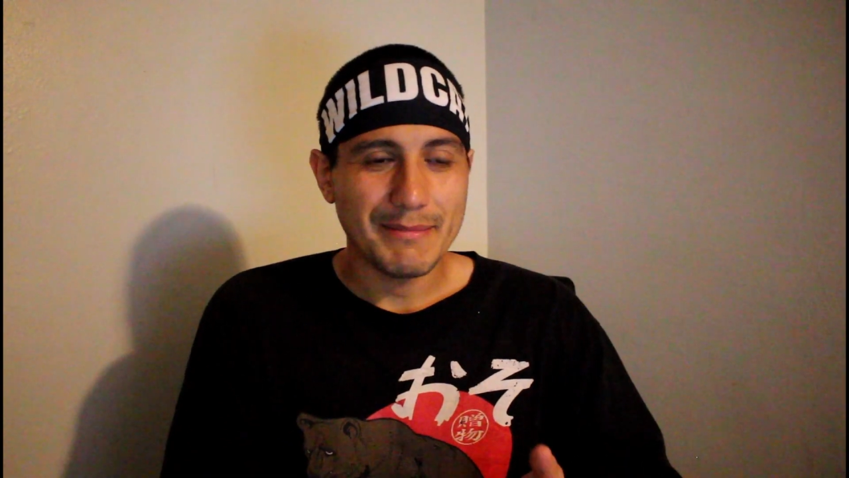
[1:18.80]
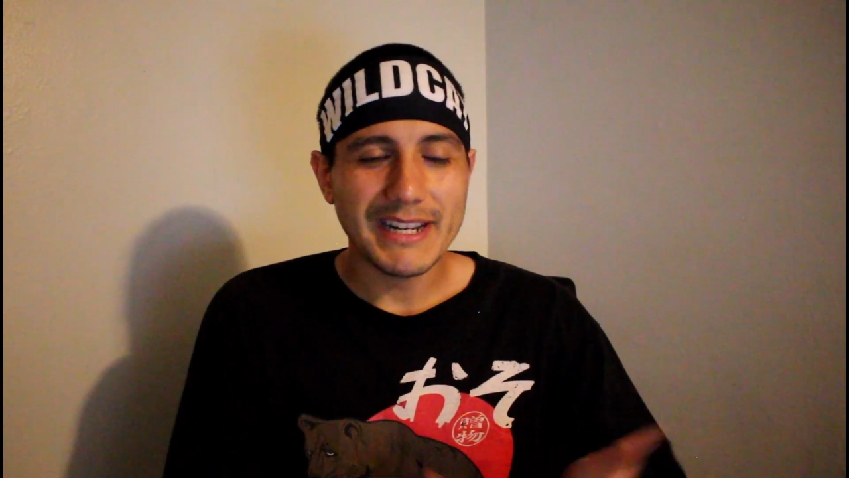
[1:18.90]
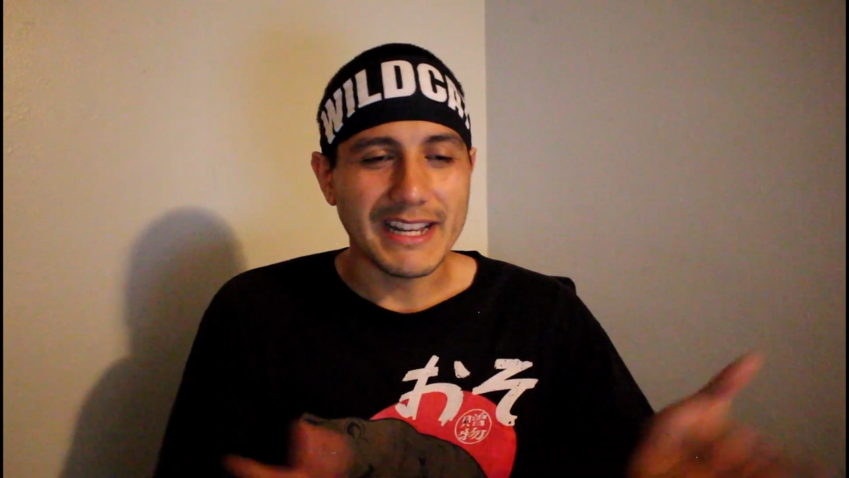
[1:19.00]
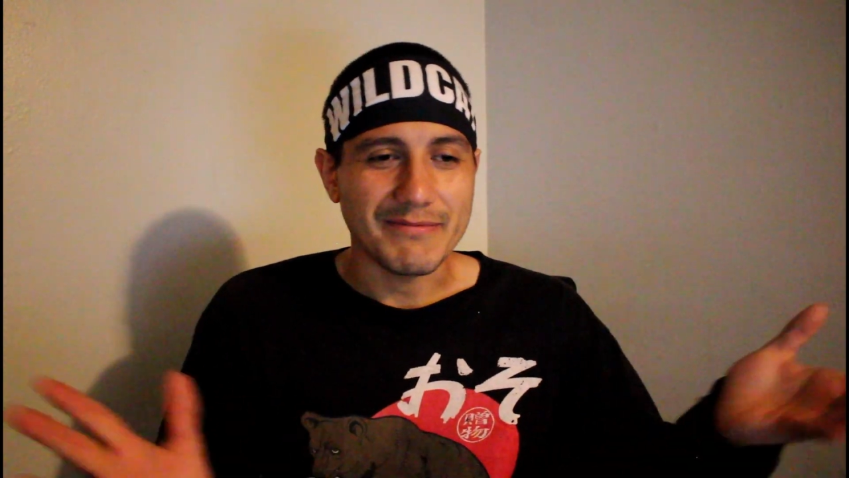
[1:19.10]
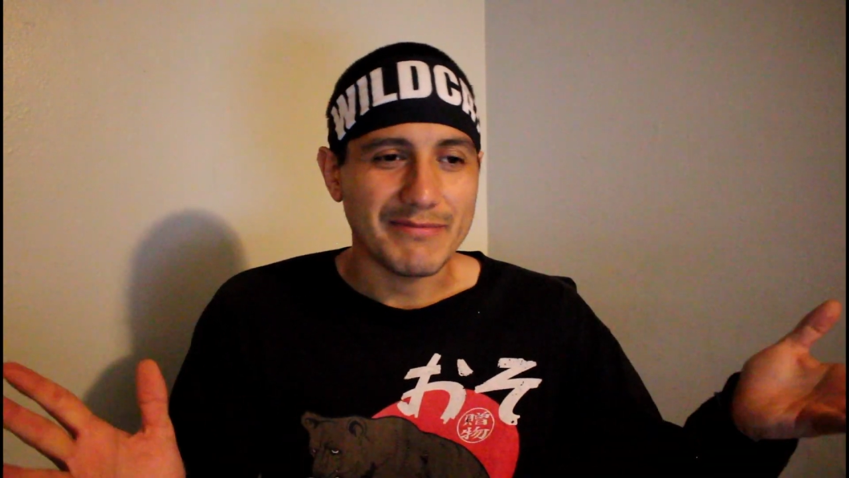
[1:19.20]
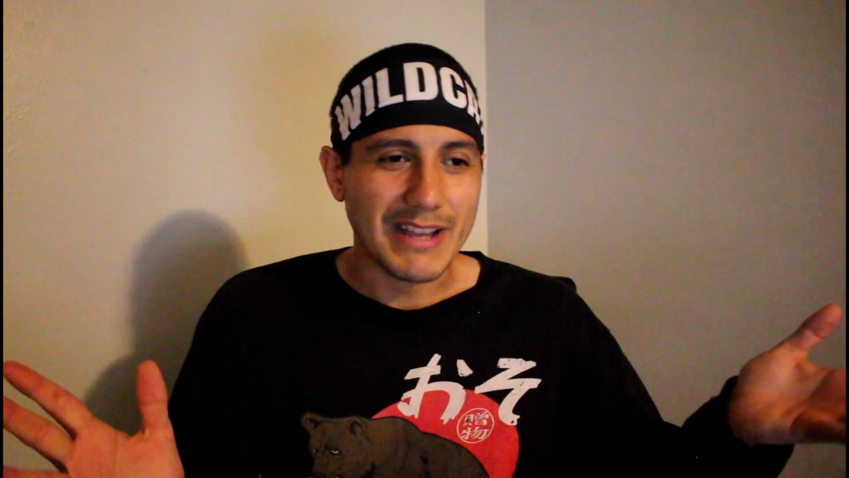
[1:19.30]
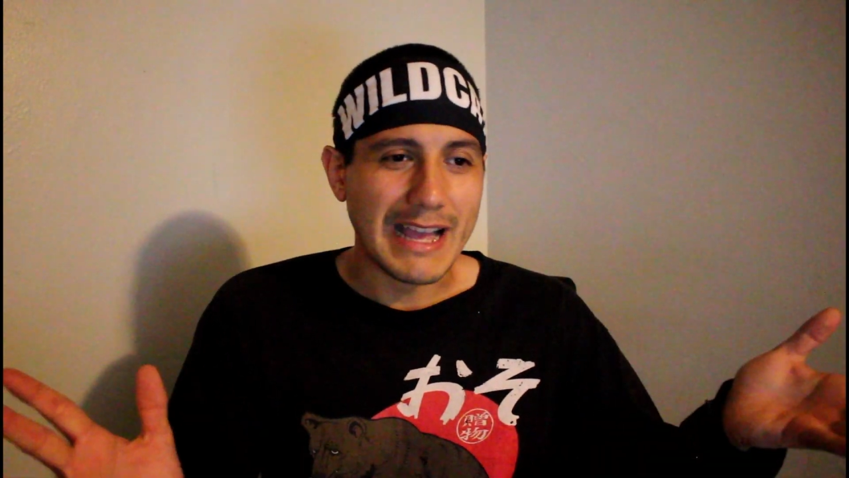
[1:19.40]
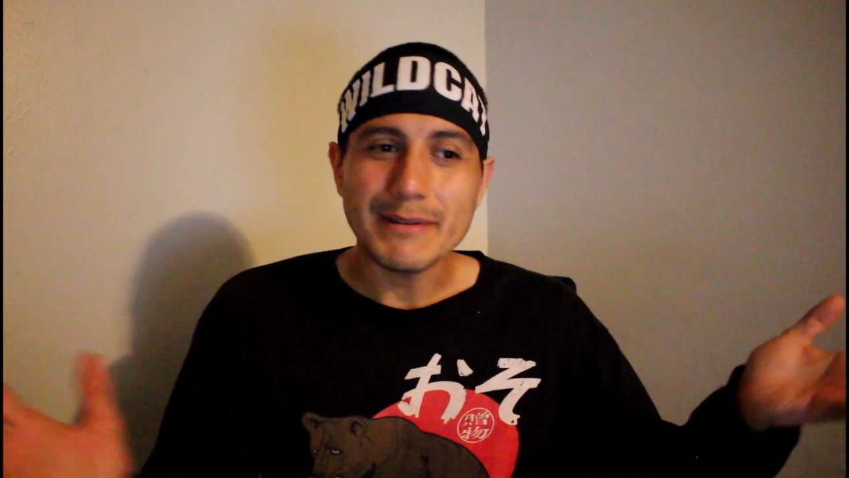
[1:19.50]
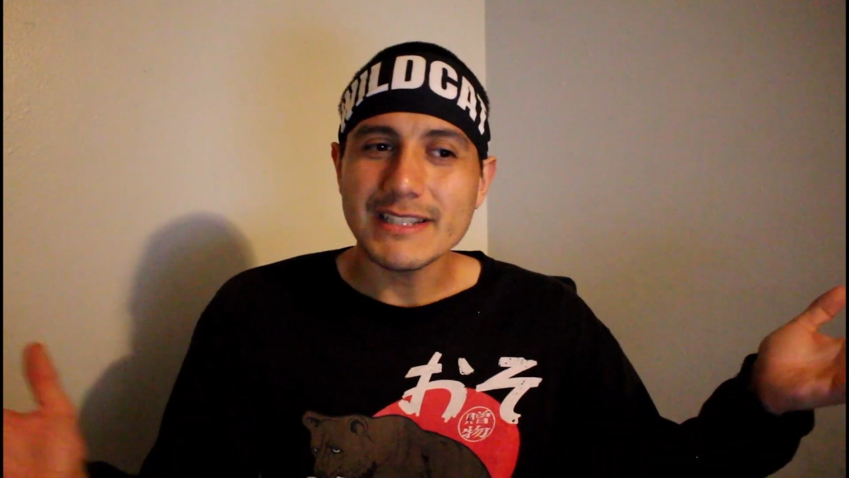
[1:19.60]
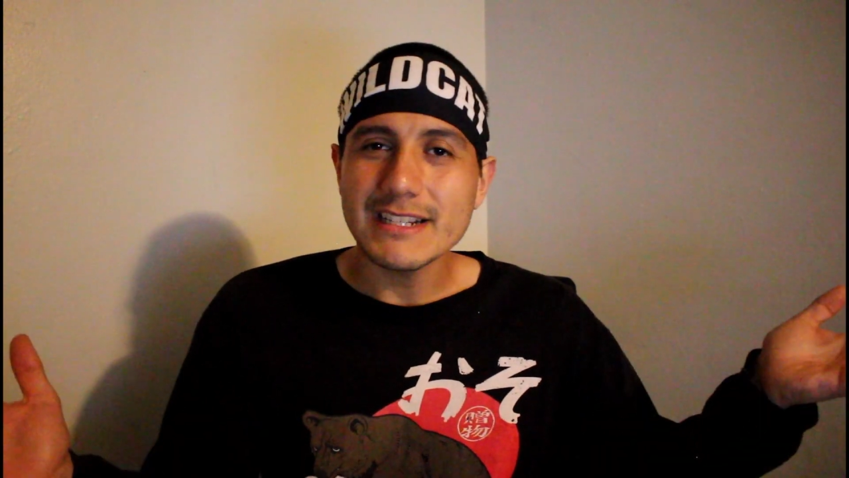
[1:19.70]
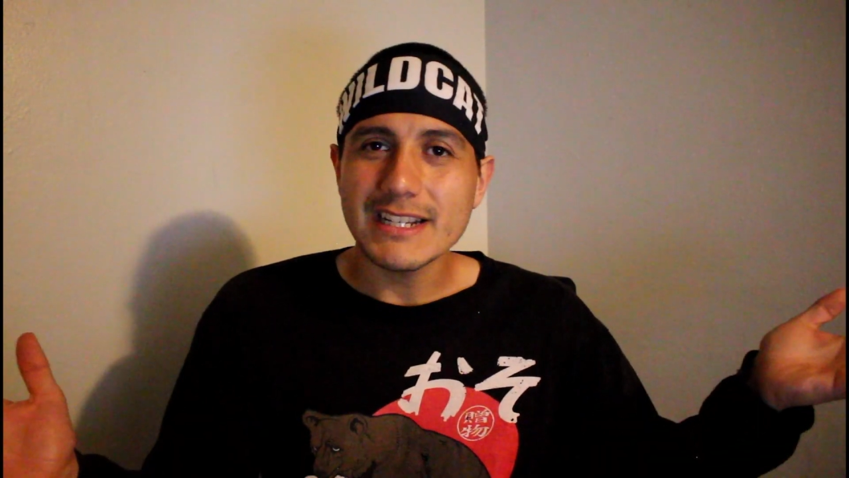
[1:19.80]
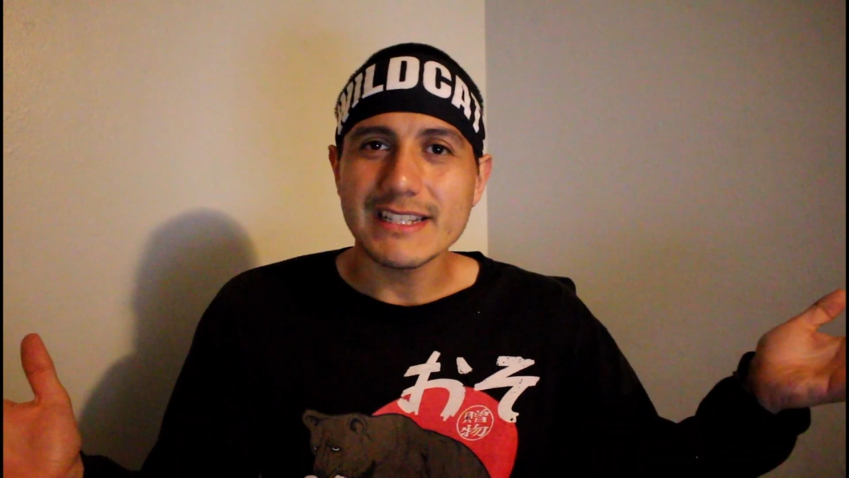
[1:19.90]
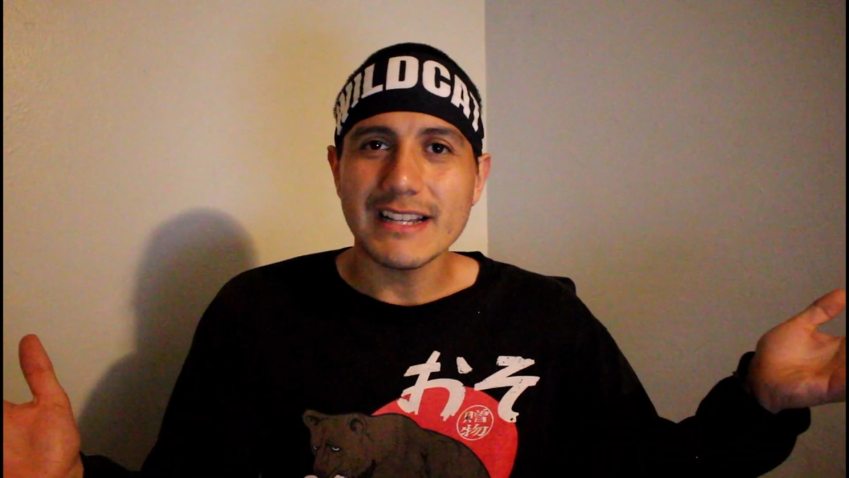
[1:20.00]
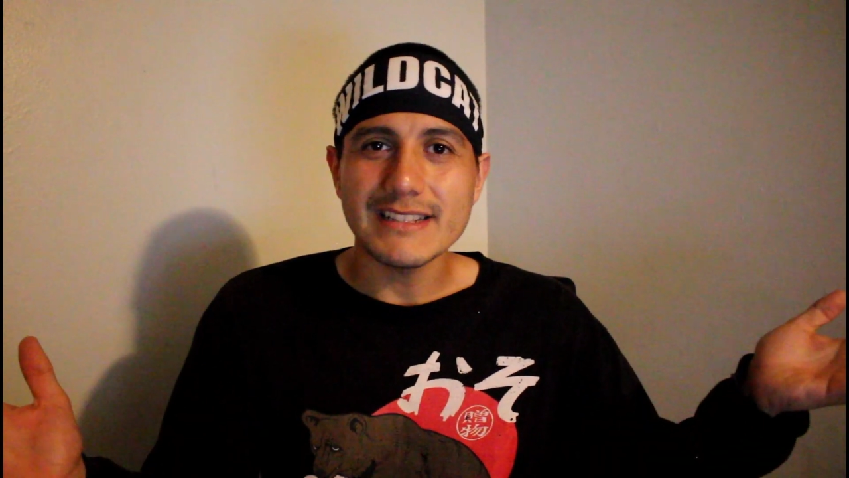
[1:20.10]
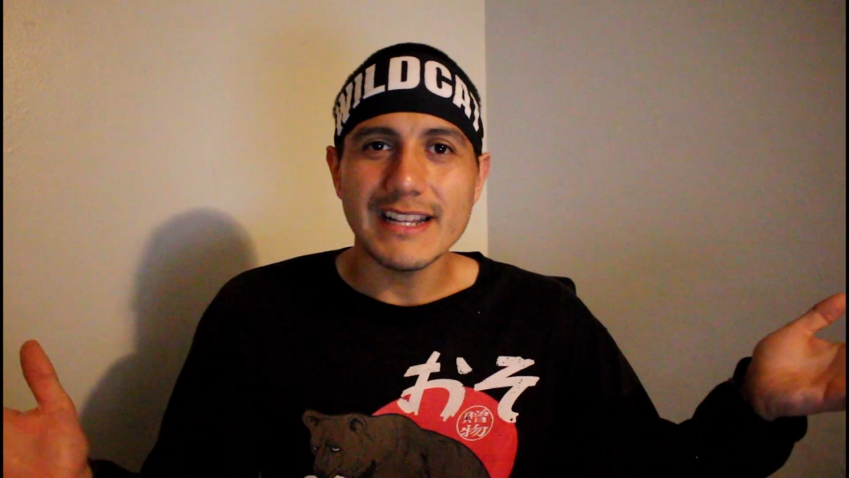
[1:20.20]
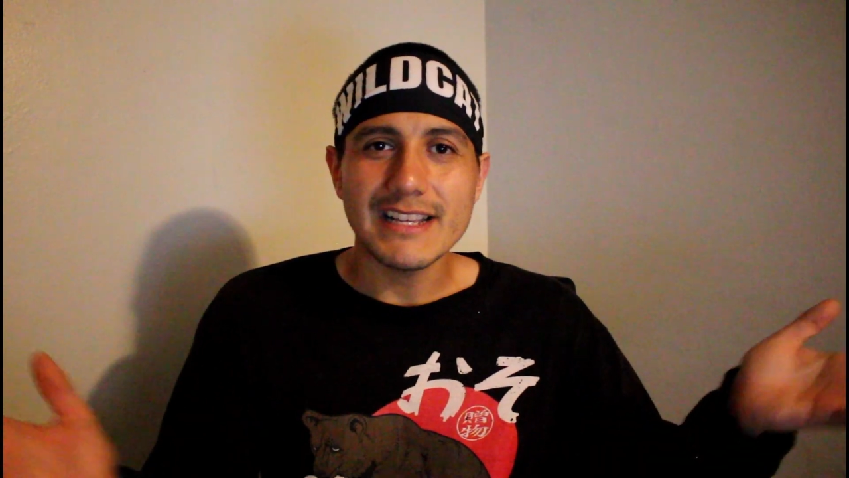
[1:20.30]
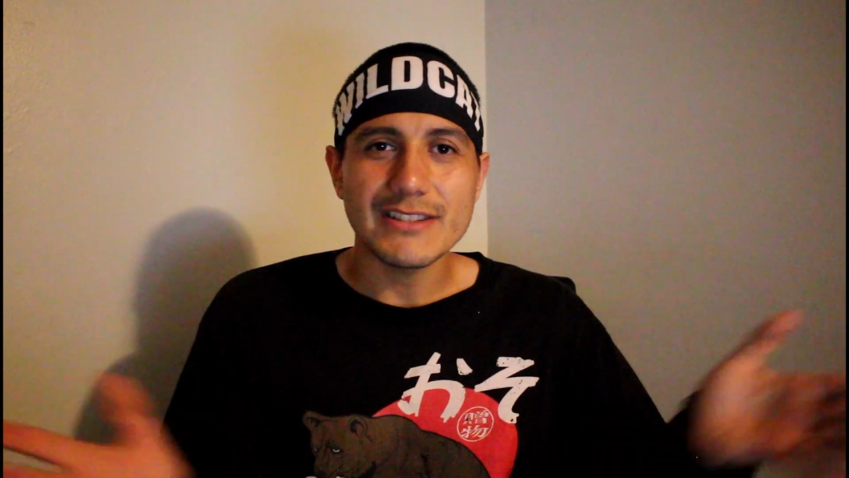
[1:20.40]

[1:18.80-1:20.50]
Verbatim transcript: but again, I'm excited to check this out today,